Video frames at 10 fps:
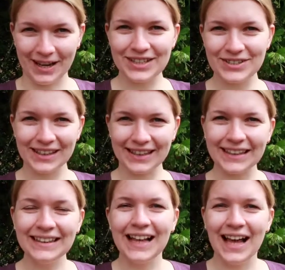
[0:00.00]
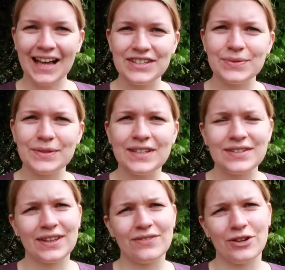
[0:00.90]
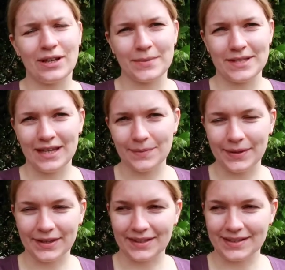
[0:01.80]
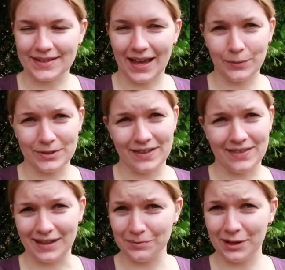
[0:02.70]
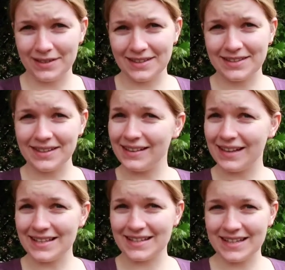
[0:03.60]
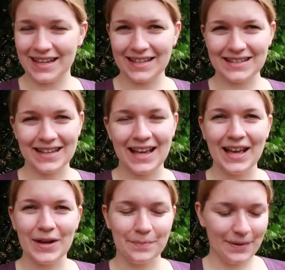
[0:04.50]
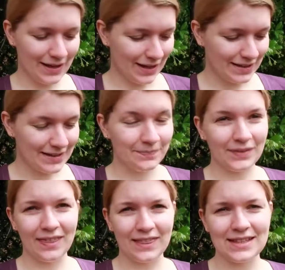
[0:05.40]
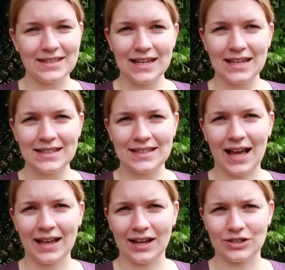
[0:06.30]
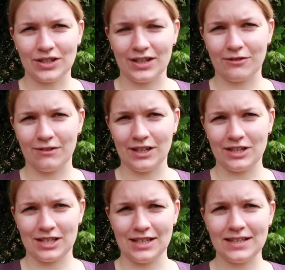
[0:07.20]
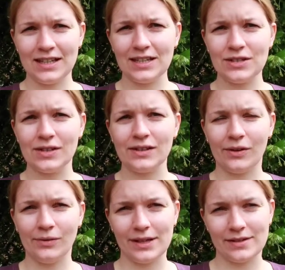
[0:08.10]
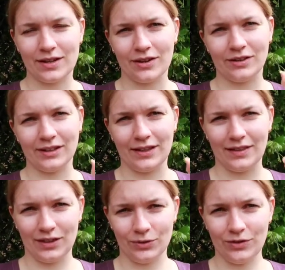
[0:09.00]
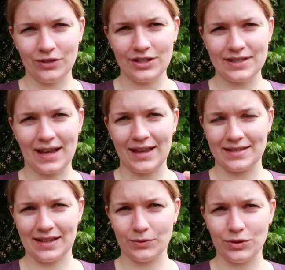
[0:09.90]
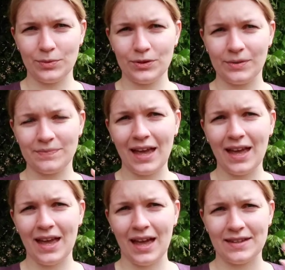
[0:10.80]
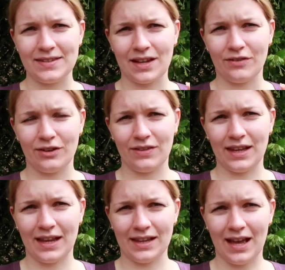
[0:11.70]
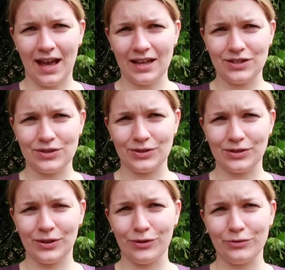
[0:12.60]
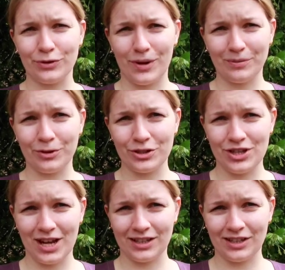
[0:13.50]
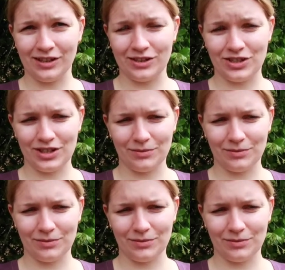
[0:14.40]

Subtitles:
actually. I just wanted to give you an update because I wasn't that present in the last days, but in these days I actually finished listening to The Loneliest Girl in the Universe as an audiobook. I discovered that I had to go for one more challenge